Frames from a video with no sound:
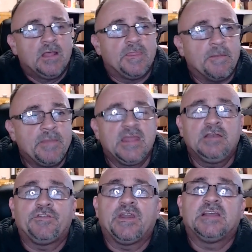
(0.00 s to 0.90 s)
the main
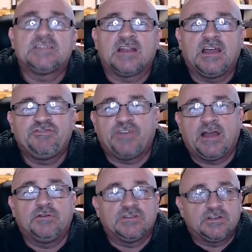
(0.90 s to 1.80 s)
things that I
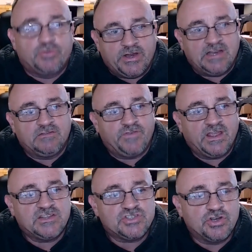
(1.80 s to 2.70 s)
found in creating
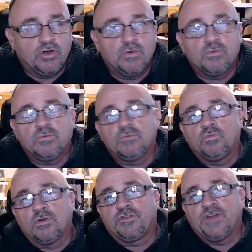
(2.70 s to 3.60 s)
fake snow
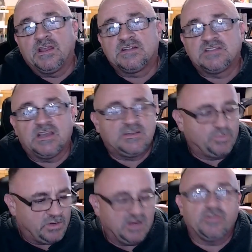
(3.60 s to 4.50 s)
were things that
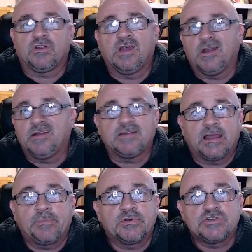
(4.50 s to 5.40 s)
were either cutting
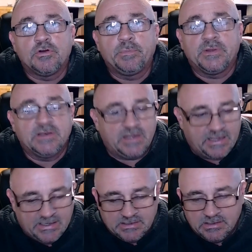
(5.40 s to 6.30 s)
diapers open
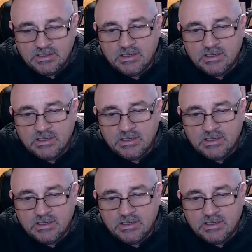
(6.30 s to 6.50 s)
and